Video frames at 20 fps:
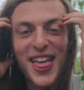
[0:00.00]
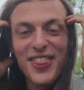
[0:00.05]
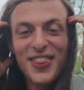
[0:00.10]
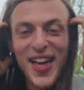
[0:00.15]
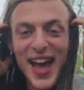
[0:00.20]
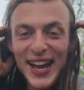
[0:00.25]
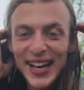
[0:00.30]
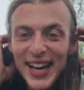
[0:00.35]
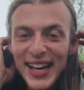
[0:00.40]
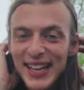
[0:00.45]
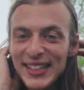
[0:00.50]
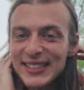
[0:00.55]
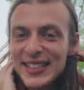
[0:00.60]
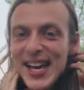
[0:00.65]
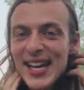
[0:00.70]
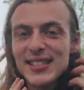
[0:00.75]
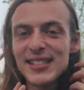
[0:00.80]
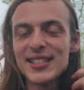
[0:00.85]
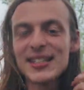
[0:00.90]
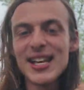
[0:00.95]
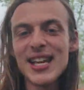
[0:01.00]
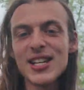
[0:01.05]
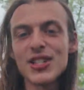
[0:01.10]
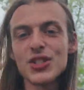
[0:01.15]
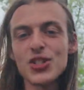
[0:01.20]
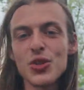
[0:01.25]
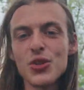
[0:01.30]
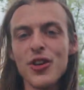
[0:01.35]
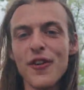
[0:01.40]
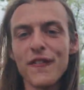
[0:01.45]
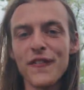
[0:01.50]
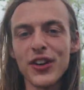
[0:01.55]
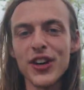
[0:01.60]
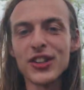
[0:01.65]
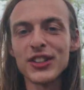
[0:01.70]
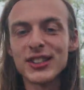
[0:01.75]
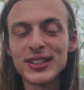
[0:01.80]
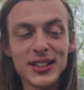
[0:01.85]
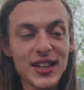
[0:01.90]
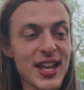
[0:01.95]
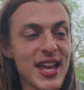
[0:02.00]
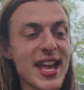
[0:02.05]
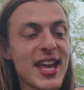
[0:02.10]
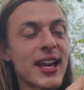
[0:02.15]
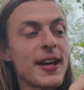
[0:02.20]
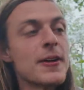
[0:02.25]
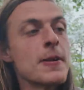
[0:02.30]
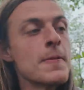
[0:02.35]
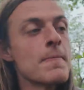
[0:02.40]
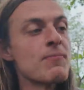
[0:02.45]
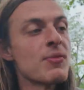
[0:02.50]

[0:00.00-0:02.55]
That kind of takes us into the first thing.